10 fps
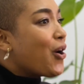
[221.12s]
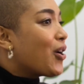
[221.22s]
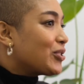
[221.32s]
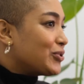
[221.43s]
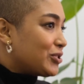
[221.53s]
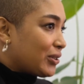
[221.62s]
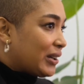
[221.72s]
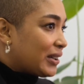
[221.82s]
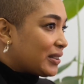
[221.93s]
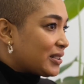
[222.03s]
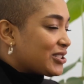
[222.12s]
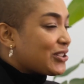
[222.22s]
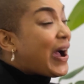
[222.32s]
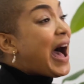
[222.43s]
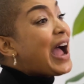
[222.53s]
are you doing?
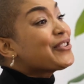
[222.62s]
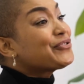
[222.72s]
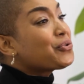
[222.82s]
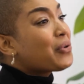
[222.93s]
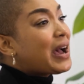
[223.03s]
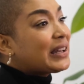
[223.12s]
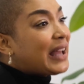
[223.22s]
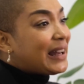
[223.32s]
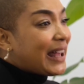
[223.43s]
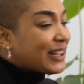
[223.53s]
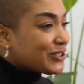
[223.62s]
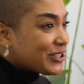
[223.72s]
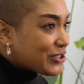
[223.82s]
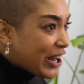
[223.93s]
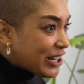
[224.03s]
So I, for one, I like to
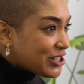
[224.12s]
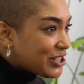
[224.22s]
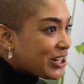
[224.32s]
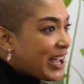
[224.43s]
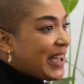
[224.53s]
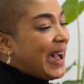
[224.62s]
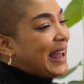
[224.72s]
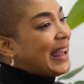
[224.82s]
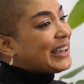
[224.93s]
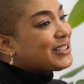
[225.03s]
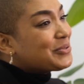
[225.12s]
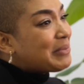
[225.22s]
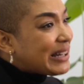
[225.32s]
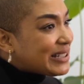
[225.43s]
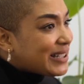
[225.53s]
stretch. I like to
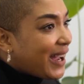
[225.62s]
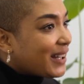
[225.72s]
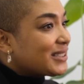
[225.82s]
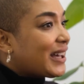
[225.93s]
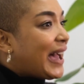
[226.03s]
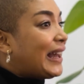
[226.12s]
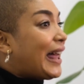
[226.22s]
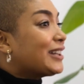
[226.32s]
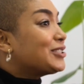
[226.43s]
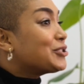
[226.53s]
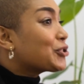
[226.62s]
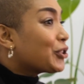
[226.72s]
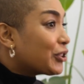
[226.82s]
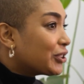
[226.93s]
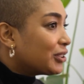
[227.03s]
meditate. I like to
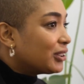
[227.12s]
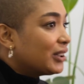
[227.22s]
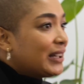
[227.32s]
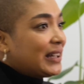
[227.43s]
journal.